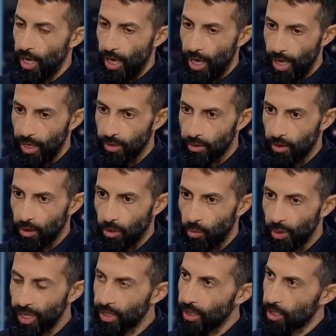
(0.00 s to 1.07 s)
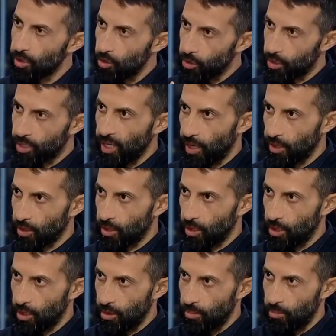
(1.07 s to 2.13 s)
And we cannot lose sight,
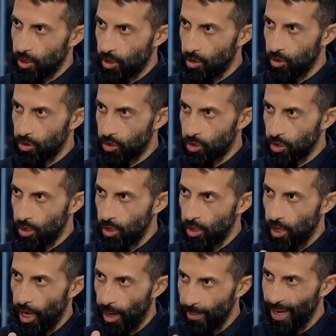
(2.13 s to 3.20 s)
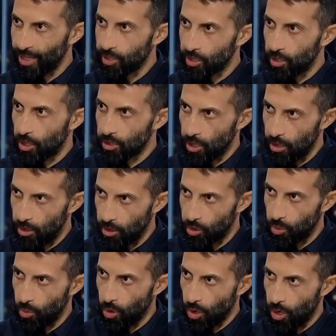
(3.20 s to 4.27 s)
because Hamas started
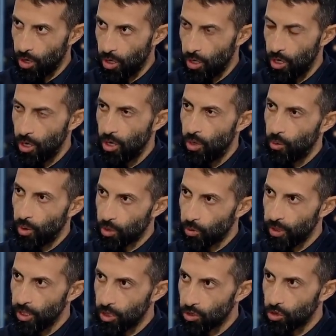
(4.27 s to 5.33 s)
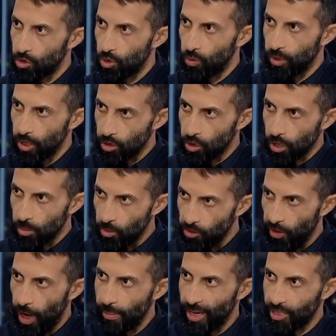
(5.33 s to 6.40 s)
this war. What we need to do, we need to
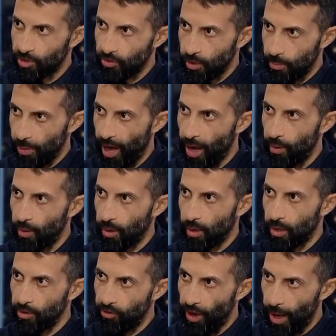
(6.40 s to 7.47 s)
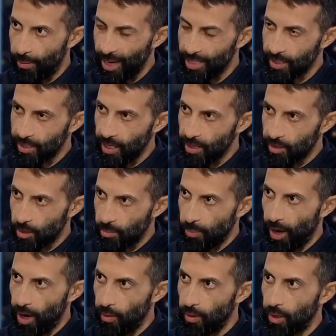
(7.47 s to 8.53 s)
remove Hamas from power. If Hamas stays in
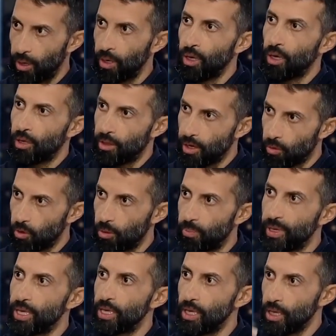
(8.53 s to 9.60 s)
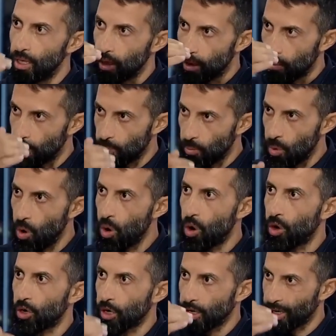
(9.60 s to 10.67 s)
power, there will be
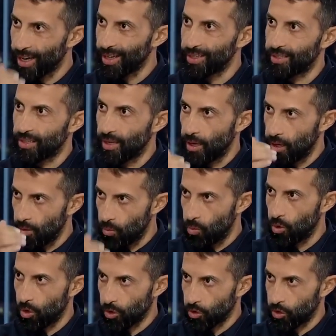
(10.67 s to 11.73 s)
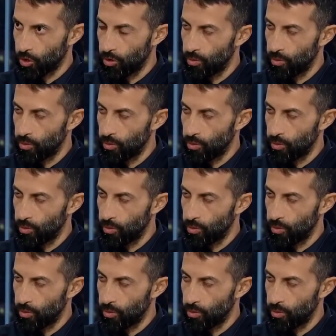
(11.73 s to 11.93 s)
more Gaza wars.